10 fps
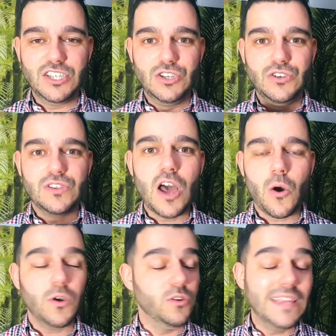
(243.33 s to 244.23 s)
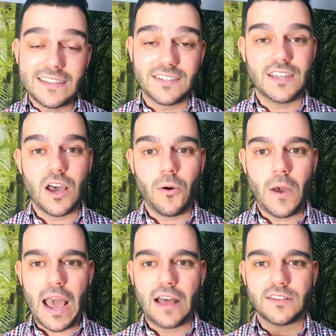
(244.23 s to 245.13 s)
you know, you need to
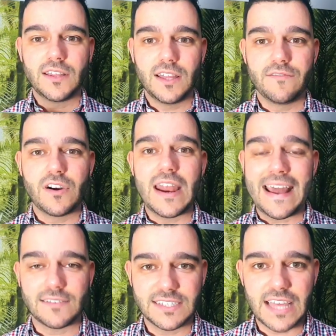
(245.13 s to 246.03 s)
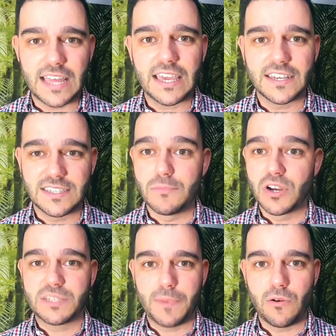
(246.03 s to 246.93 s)
know how to deliver an outstanding customer
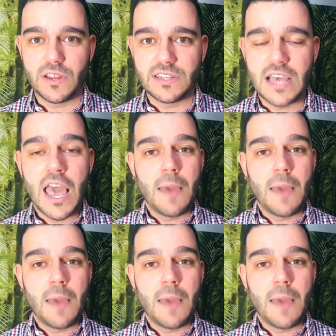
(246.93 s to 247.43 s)
experience,